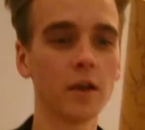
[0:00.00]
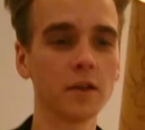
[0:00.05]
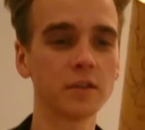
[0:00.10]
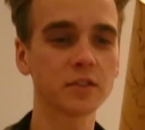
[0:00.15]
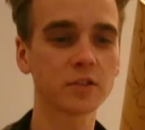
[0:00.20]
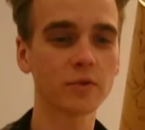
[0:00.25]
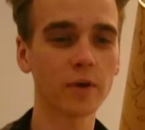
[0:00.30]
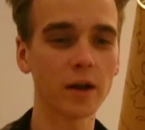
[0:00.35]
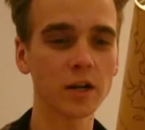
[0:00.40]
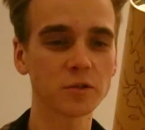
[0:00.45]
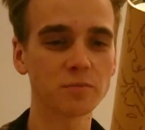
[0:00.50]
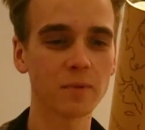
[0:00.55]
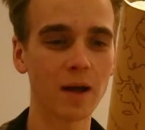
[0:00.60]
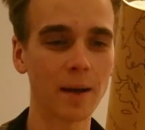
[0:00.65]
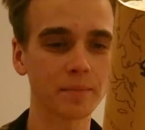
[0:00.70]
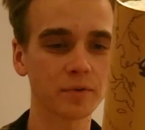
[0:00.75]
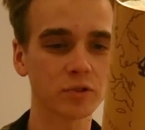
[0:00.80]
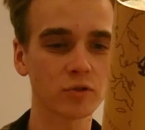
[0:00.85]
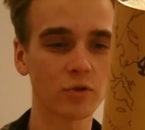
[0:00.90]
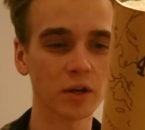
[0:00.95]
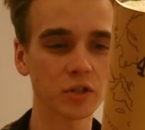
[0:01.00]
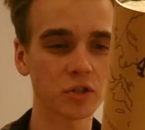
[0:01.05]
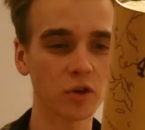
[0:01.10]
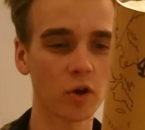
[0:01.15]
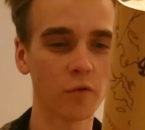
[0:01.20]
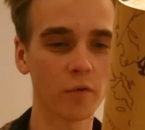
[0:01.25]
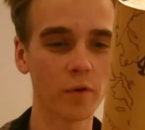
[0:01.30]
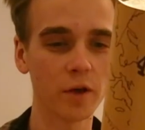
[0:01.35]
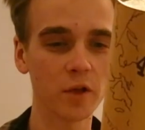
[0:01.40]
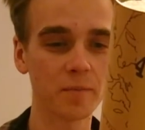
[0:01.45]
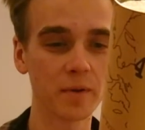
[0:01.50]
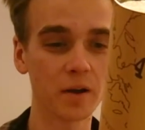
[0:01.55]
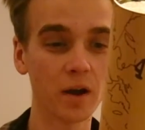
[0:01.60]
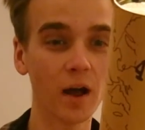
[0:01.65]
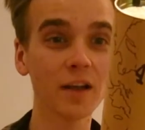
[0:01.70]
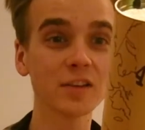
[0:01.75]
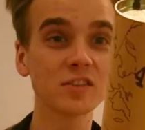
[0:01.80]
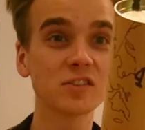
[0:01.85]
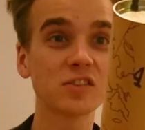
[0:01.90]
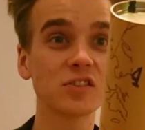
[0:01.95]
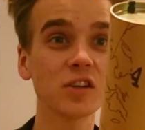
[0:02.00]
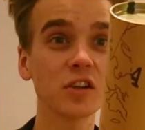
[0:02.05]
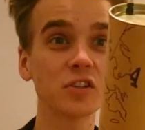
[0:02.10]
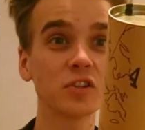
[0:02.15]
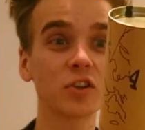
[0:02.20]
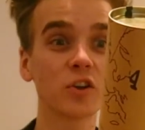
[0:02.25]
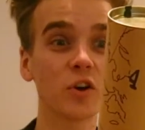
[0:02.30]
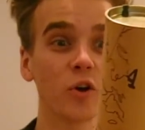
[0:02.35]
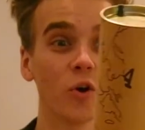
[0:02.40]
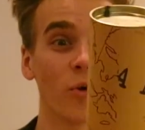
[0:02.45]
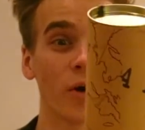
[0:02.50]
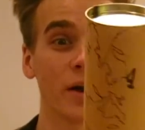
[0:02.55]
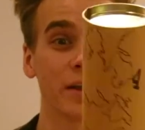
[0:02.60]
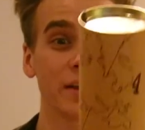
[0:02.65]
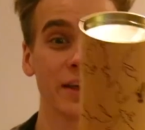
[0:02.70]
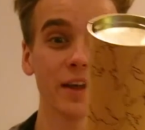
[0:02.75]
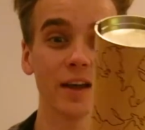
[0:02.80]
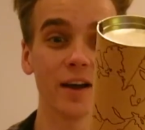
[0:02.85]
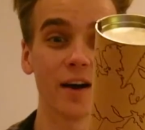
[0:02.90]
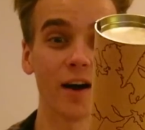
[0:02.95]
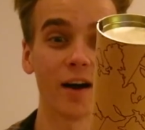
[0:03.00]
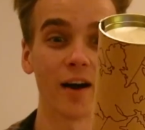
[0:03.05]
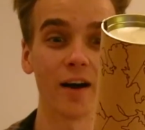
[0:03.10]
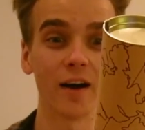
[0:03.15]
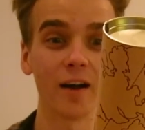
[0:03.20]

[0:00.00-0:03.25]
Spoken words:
Scratch map. Scratch off where you've been. That's such a cool idea.